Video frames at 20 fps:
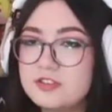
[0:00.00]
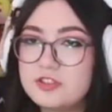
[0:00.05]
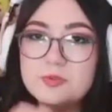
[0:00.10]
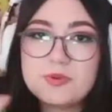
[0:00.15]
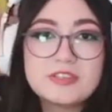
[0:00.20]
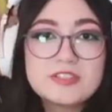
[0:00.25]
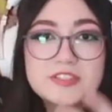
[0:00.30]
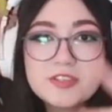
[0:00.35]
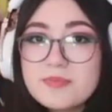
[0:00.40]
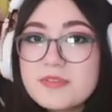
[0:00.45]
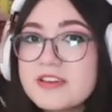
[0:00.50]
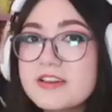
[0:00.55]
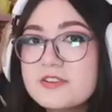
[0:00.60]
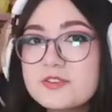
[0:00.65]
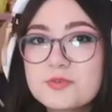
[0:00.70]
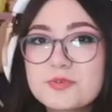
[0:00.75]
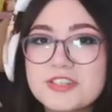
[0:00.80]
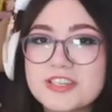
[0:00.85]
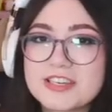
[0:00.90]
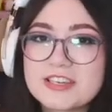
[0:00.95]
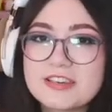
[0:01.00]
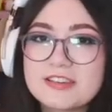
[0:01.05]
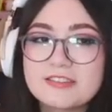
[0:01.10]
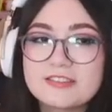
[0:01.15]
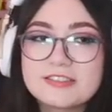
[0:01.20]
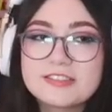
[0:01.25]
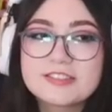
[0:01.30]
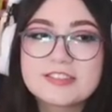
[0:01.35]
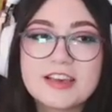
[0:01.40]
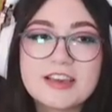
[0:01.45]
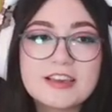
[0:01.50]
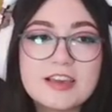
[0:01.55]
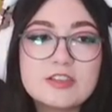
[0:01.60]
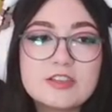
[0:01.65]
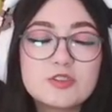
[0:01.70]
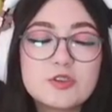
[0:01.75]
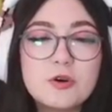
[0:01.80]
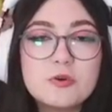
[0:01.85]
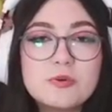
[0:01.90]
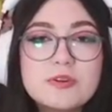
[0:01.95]
doing something else ridiculous like
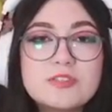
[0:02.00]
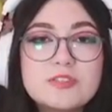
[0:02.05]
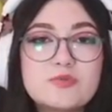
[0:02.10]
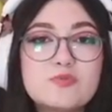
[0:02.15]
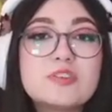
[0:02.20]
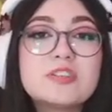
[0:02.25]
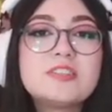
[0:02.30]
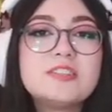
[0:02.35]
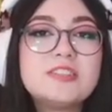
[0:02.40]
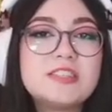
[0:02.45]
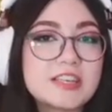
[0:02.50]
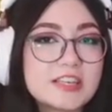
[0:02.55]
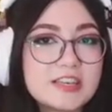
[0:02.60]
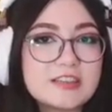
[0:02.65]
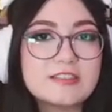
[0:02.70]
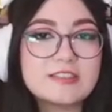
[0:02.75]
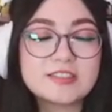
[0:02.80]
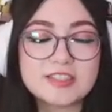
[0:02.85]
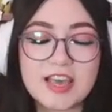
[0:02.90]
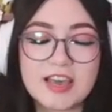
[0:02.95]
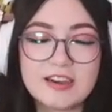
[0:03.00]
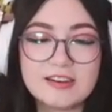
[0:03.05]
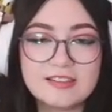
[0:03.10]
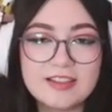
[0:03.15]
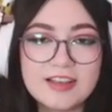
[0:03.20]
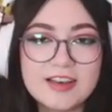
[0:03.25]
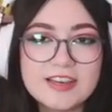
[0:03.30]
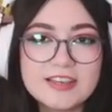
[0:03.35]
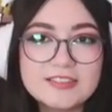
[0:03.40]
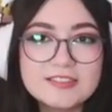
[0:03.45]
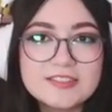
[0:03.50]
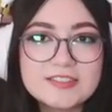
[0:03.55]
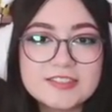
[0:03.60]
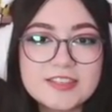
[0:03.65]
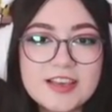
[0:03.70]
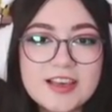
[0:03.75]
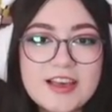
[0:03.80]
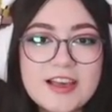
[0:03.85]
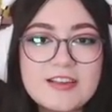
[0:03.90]
it's always ridiculous headlines